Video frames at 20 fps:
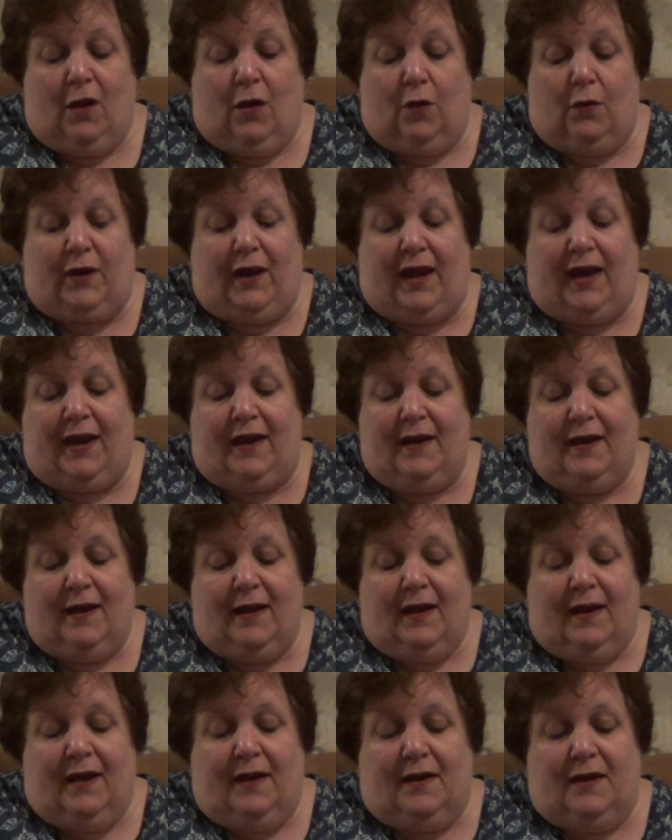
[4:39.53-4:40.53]
Okay,
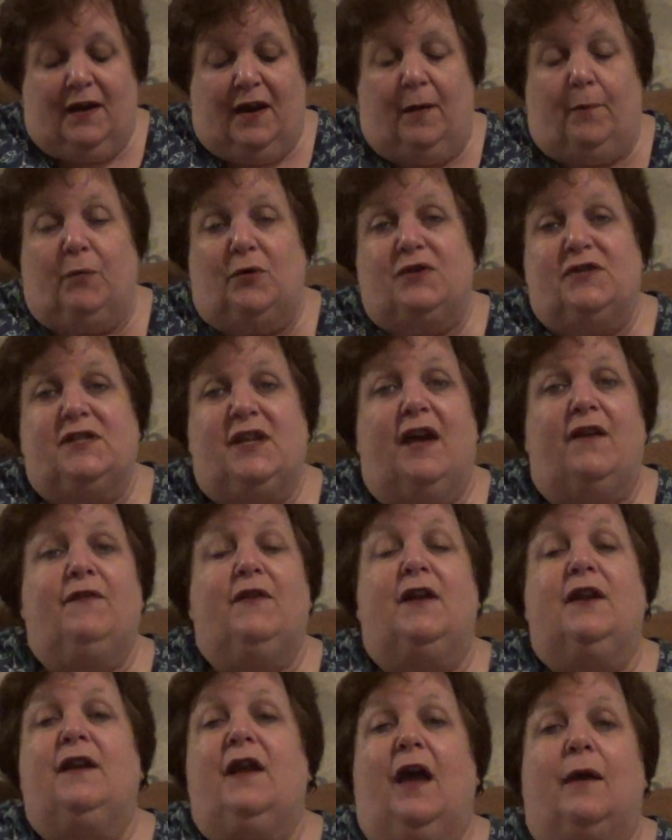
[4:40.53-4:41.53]
number
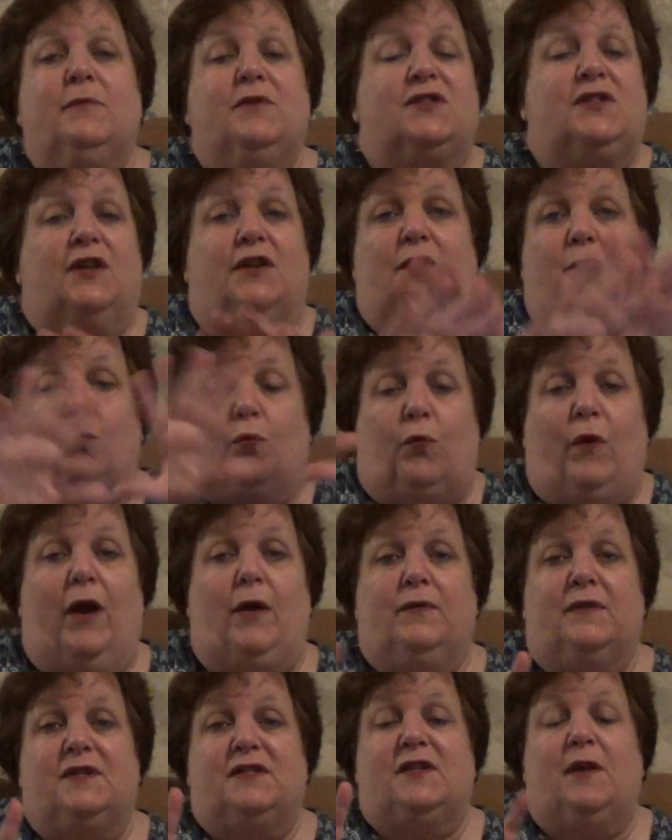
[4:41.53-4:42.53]
seven, I'm just going to
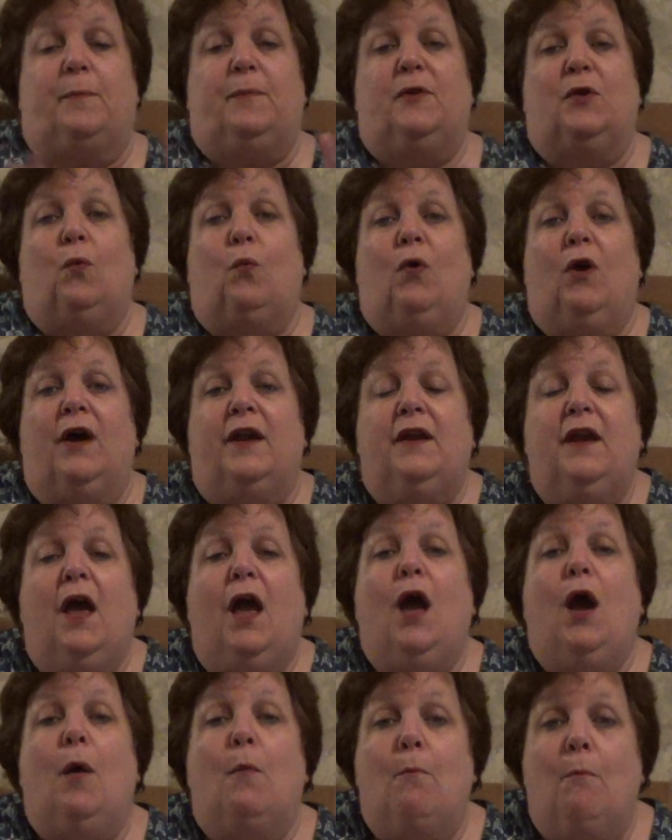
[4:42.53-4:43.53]
round this up into one.
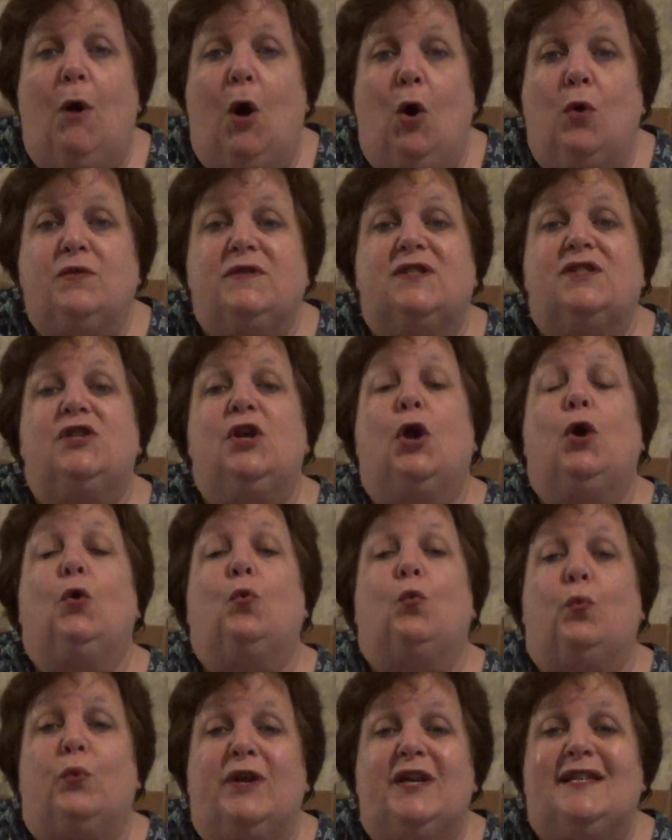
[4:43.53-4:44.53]
Most
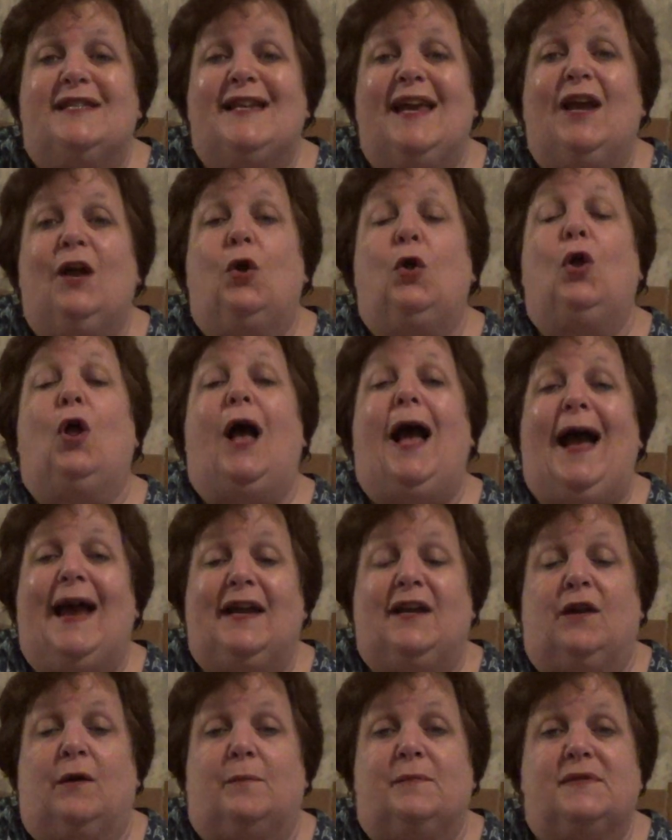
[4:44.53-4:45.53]
retail
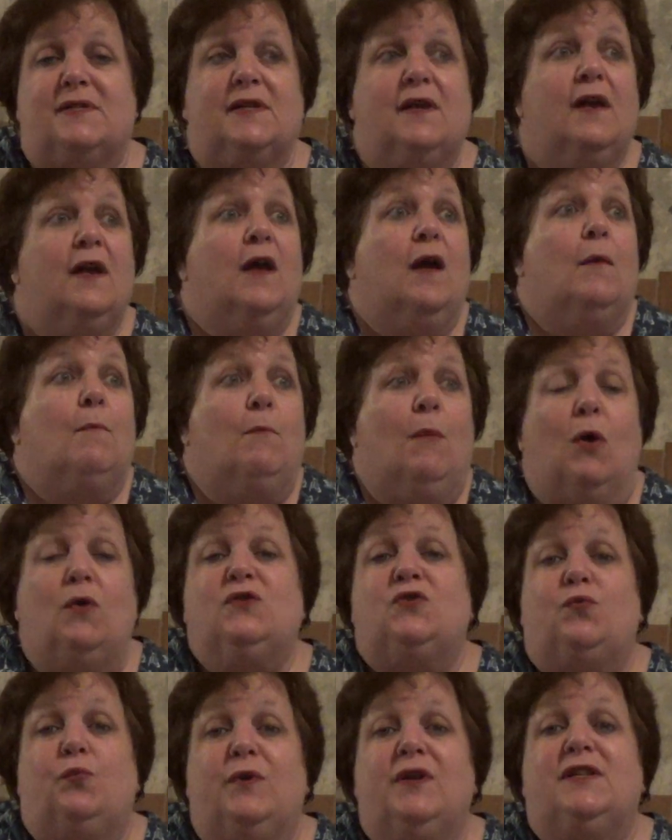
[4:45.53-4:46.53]
items.
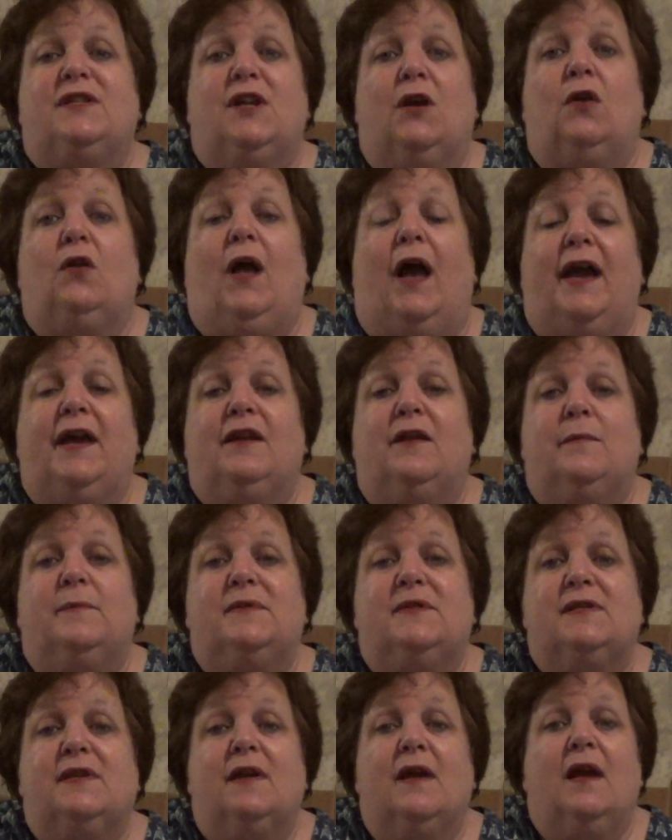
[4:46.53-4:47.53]
Most retail
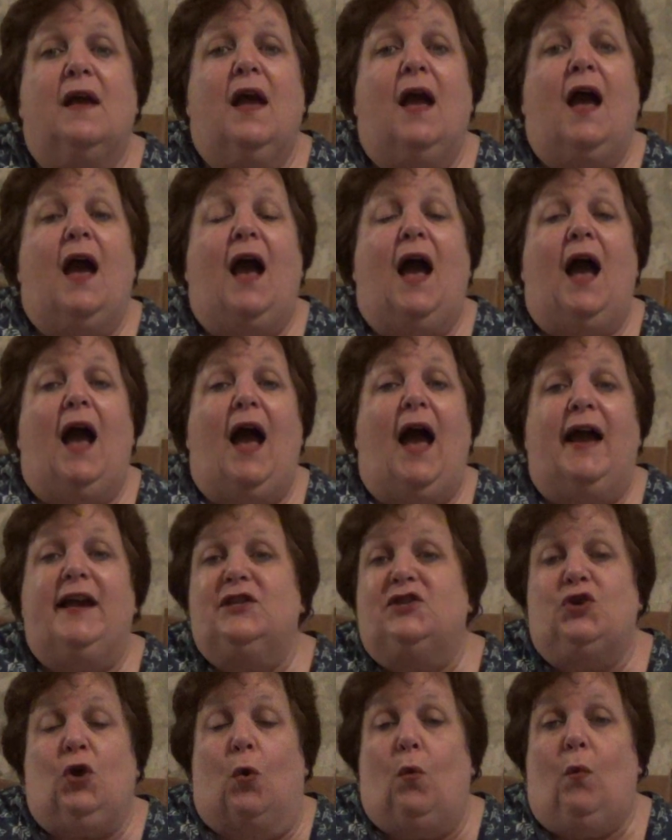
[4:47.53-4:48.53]
items I
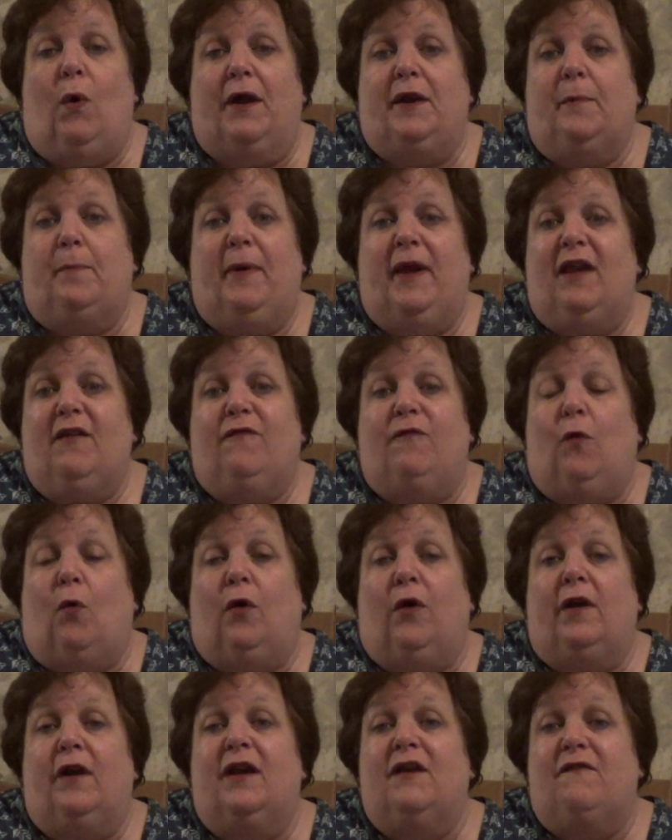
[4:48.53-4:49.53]
don't want to pay
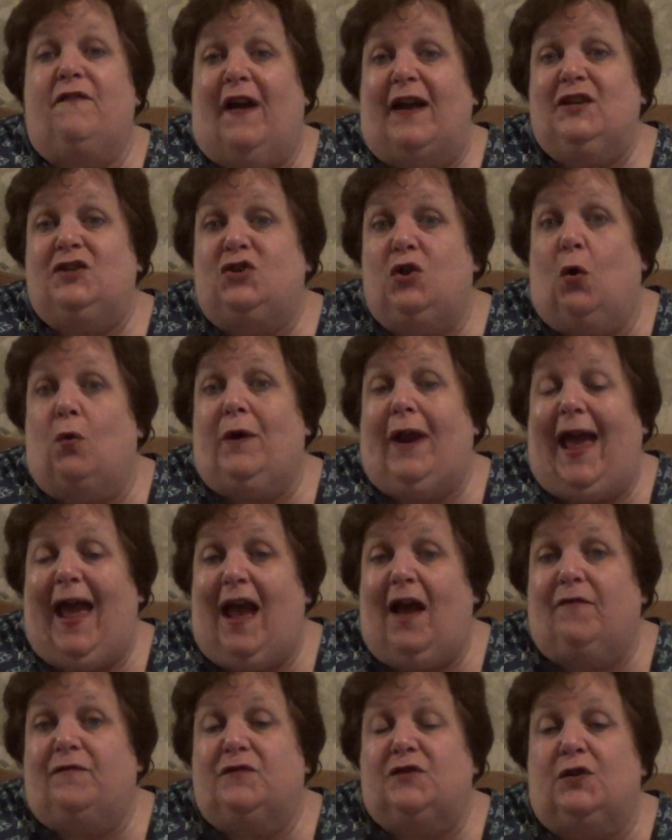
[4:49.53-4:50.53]
for if I don't
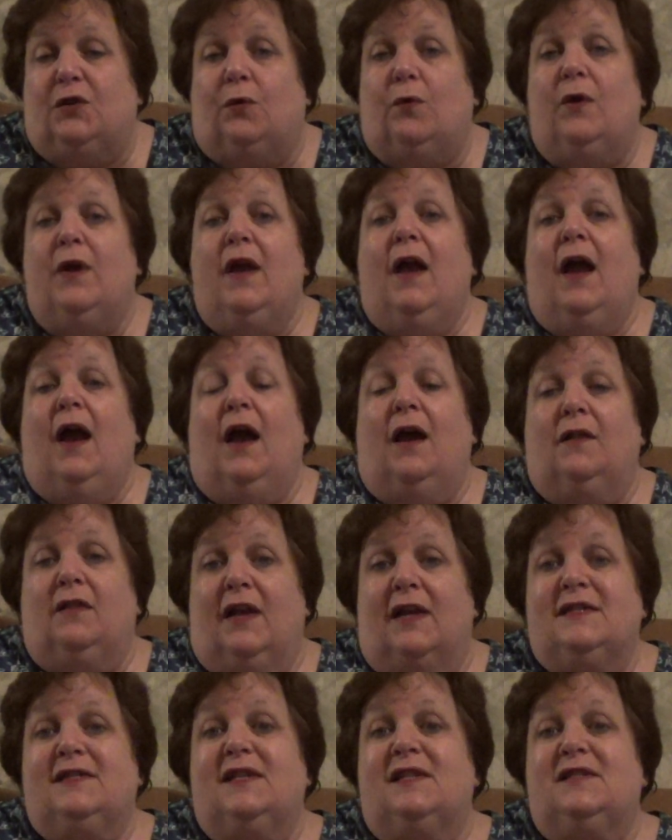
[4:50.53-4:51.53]
have to,
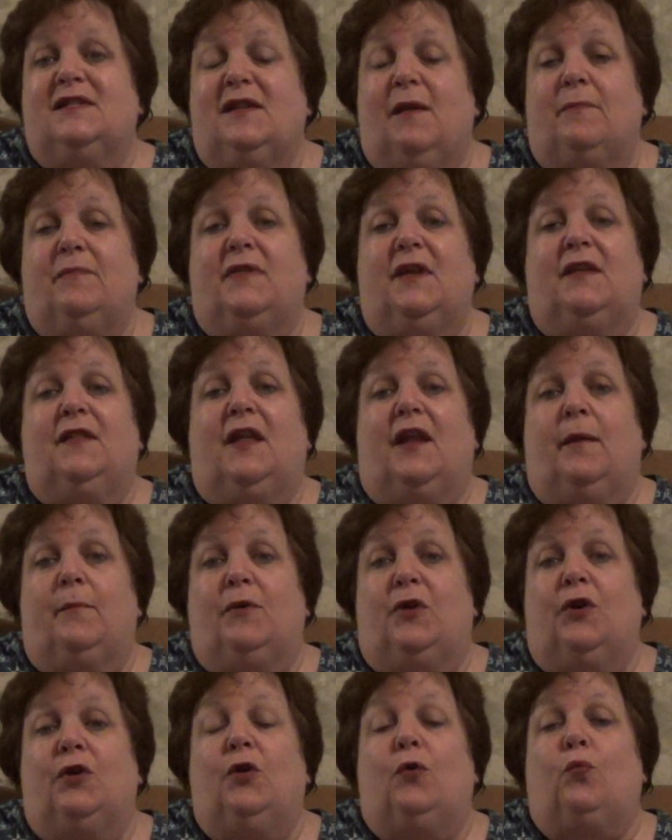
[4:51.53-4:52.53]
unless it's something that
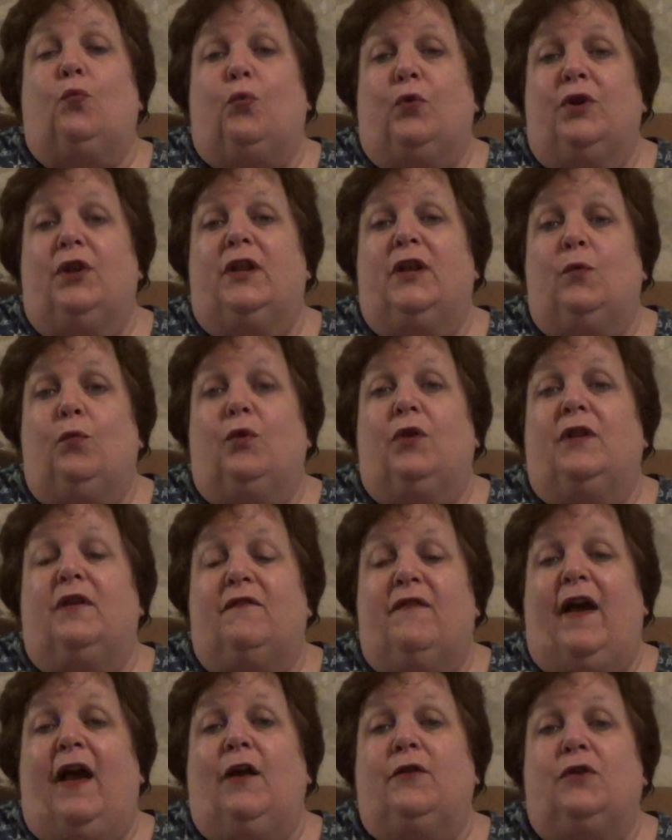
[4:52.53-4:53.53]
I'm going to really, really
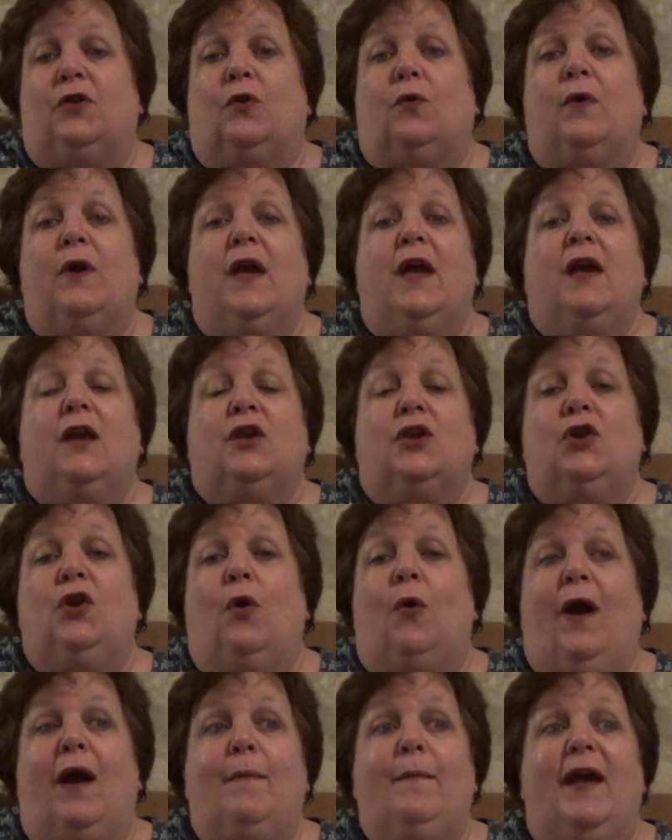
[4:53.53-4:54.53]
value. You
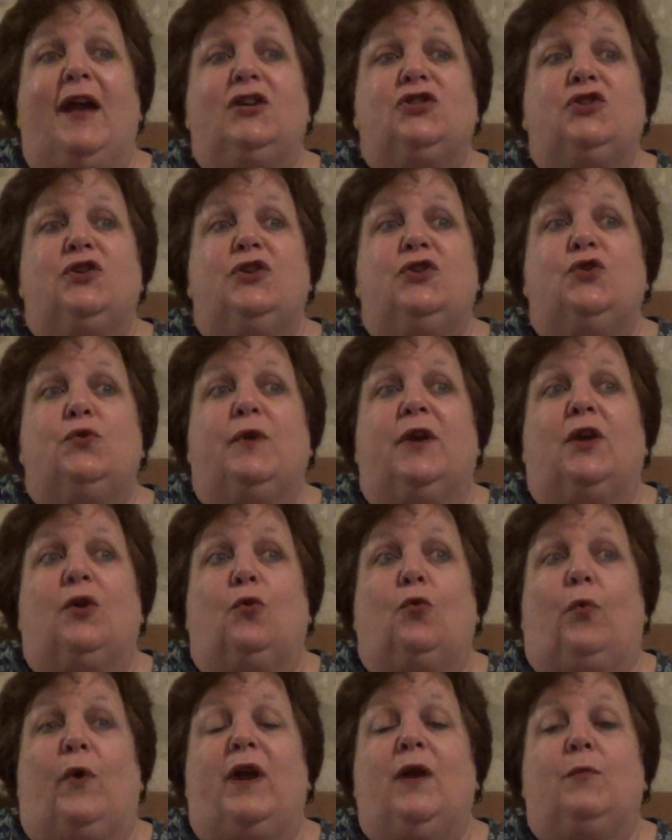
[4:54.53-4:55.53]
know, I'm actually
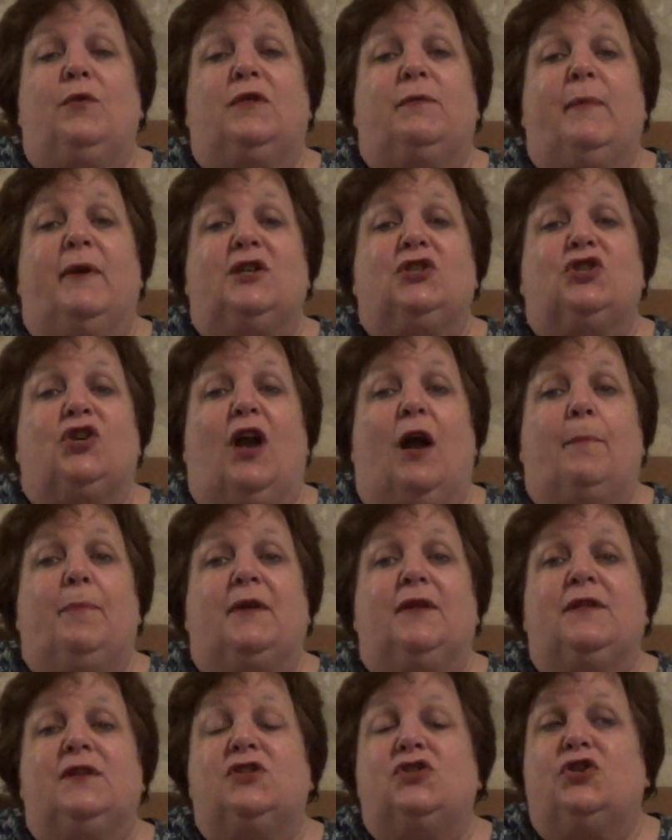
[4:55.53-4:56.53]
doing great with my
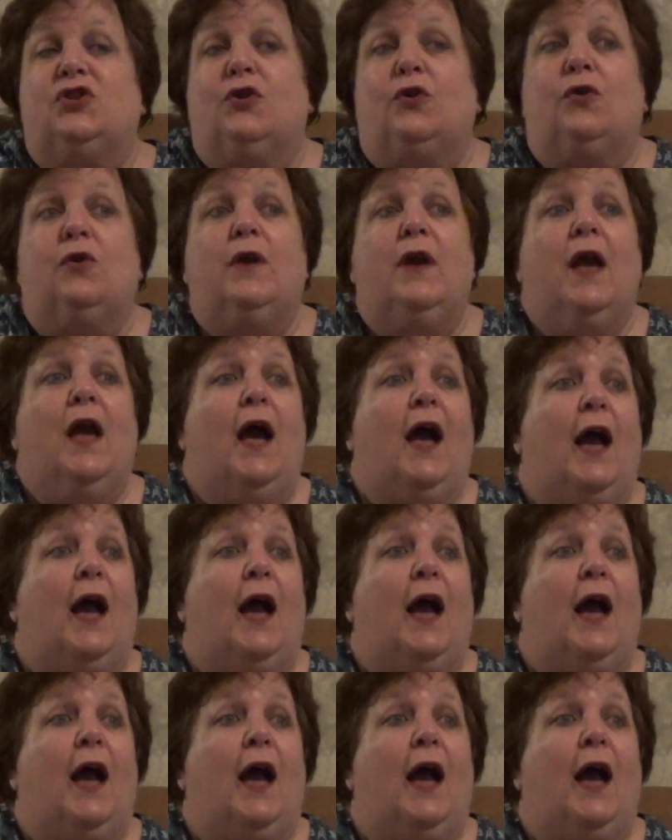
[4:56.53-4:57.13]
shopping this year.